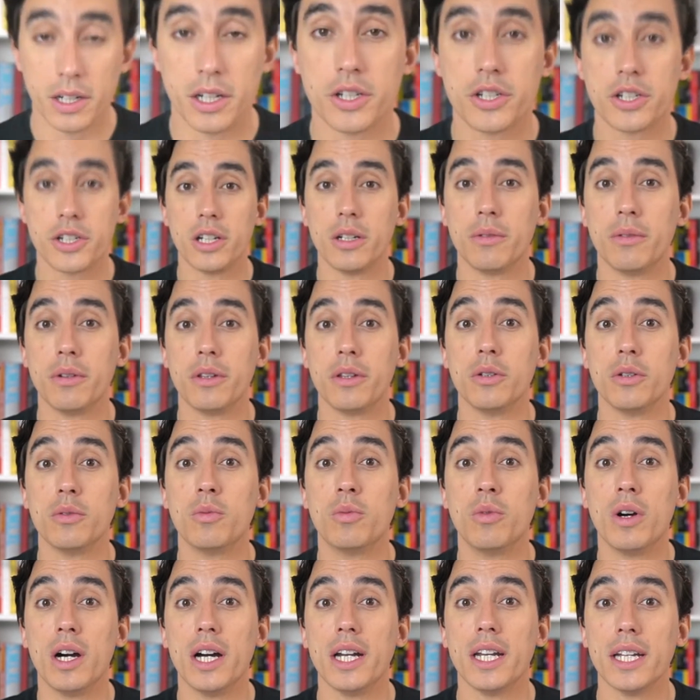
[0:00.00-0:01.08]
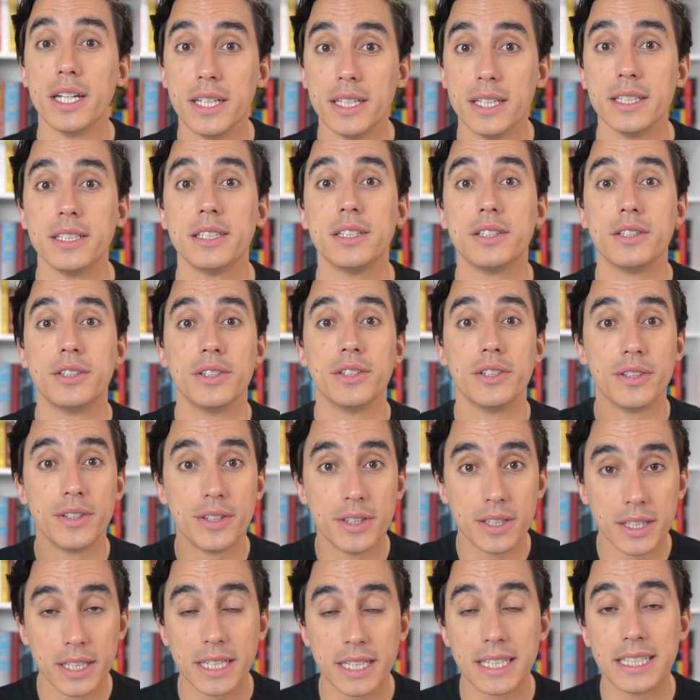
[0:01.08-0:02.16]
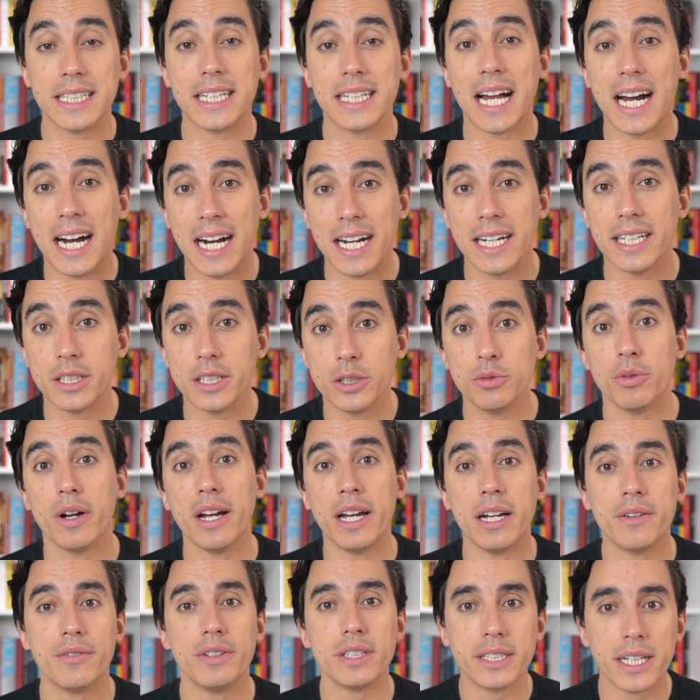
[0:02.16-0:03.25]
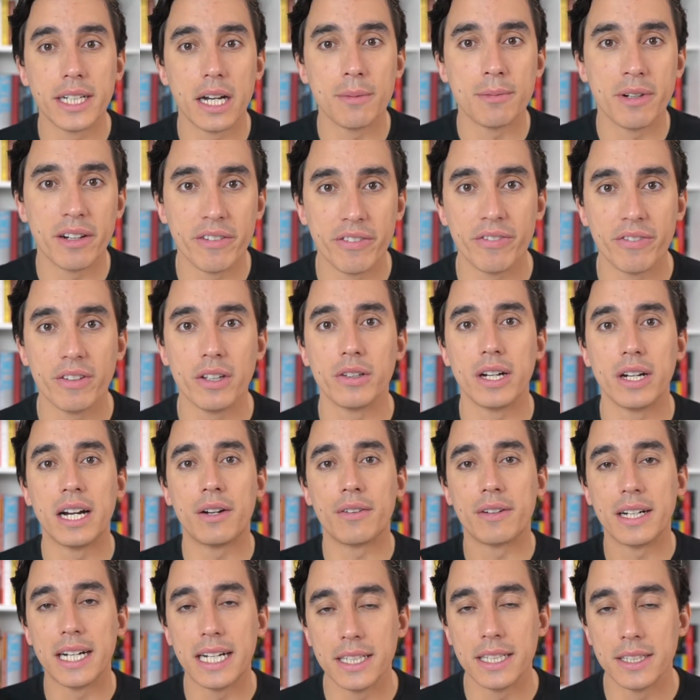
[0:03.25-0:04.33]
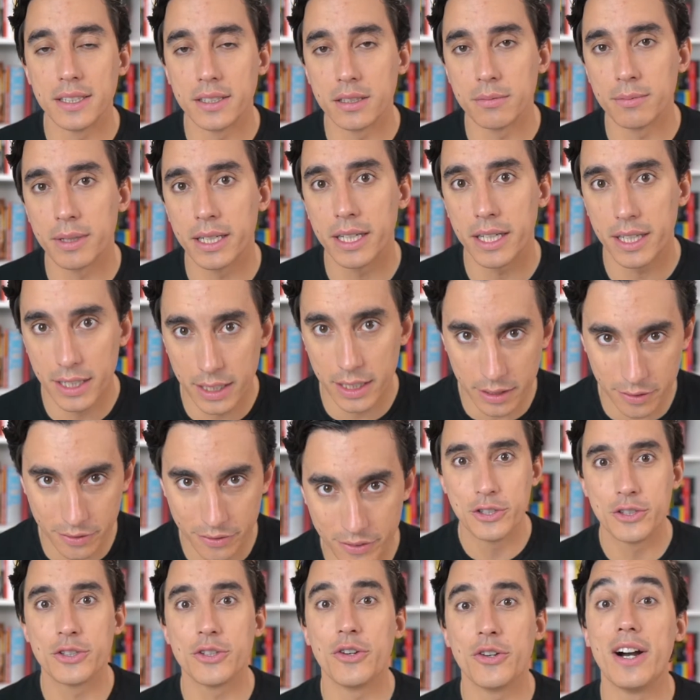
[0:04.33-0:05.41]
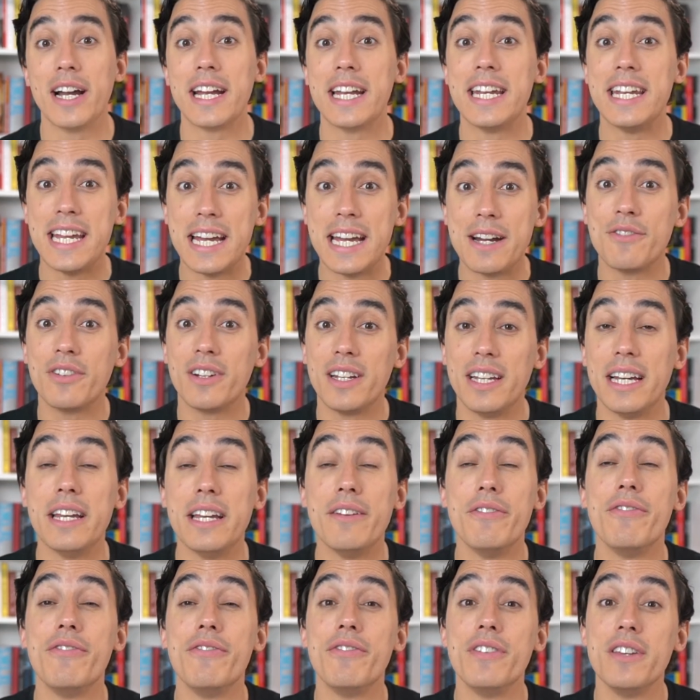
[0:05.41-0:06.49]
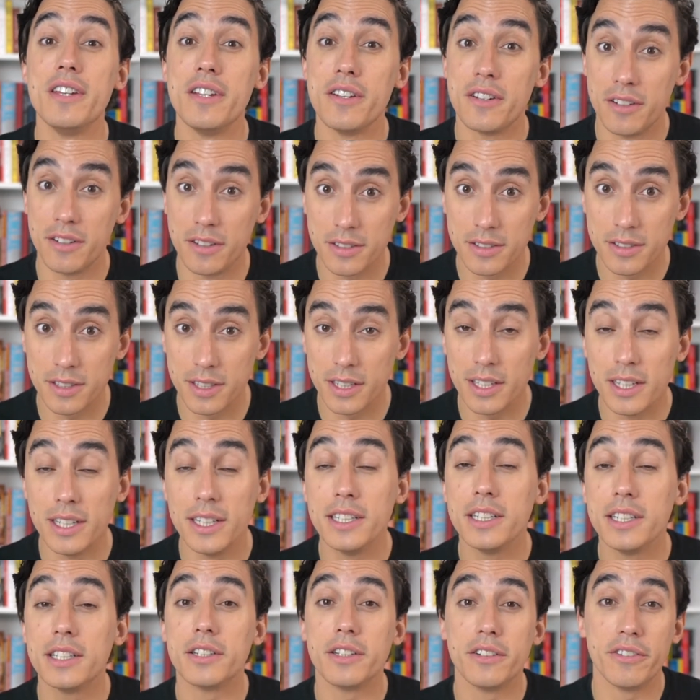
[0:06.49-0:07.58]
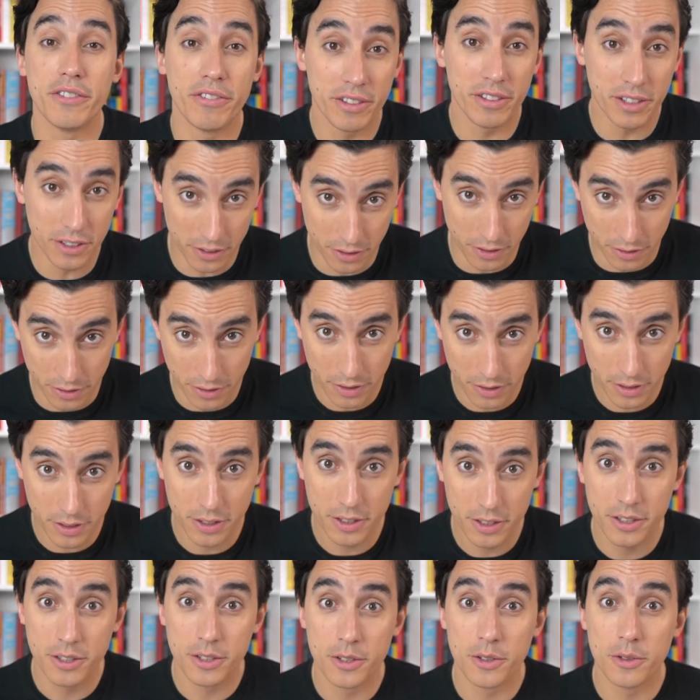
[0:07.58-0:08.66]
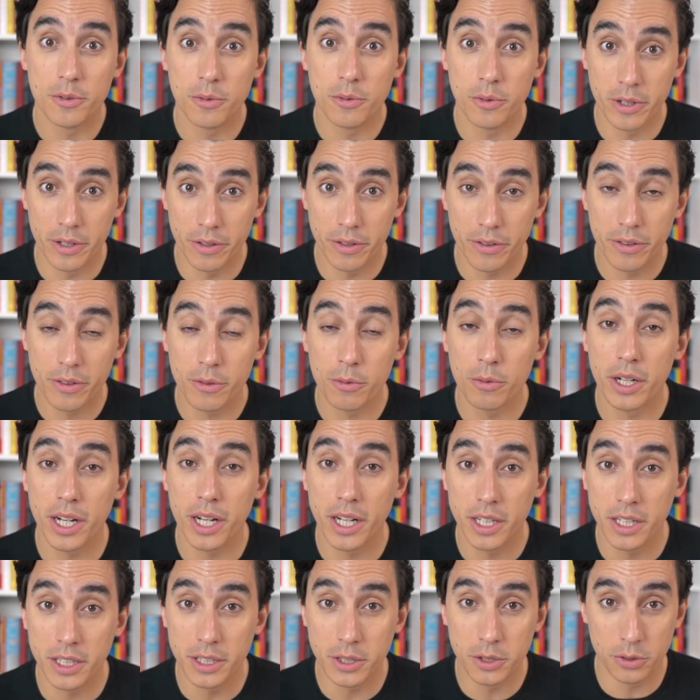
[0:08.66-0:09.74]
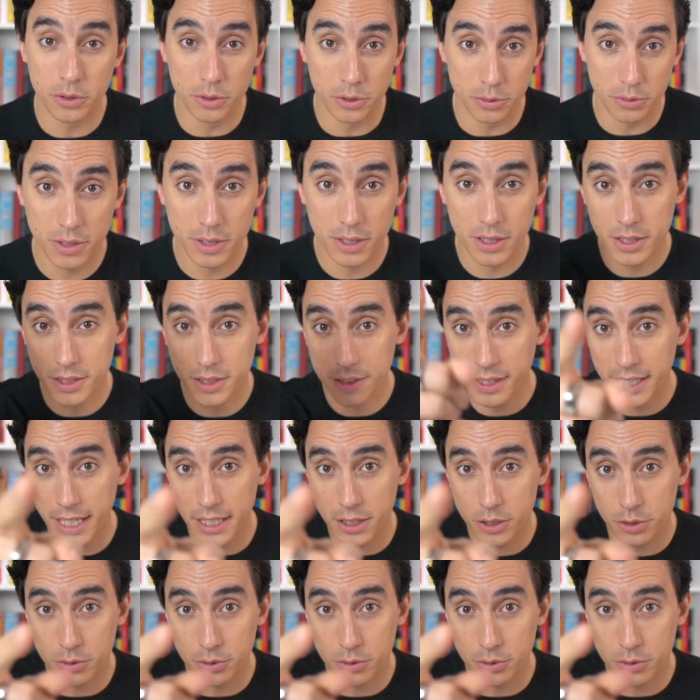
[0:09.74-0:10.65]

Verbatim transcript: gonna share with you what is the thing that I do every time a fear arises in my life so I never let fears interfere with what I need to do. Let's get